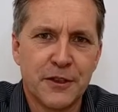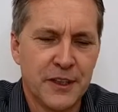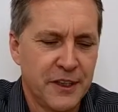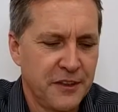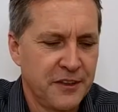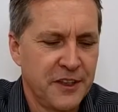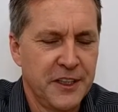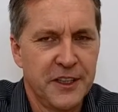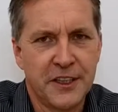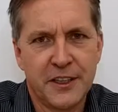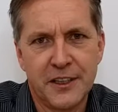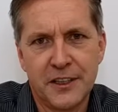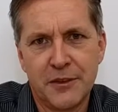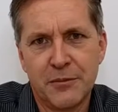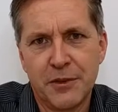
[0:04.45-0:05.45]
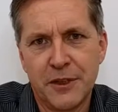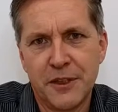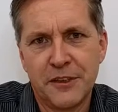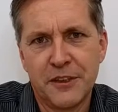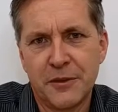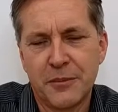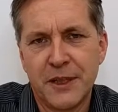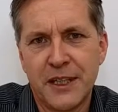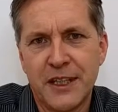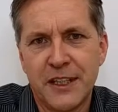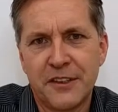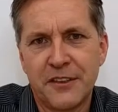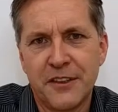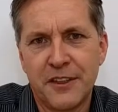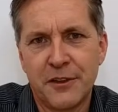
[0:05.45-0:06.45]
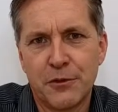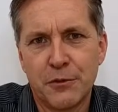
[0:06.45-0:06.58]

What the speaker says: aesthetically pleasing parts that are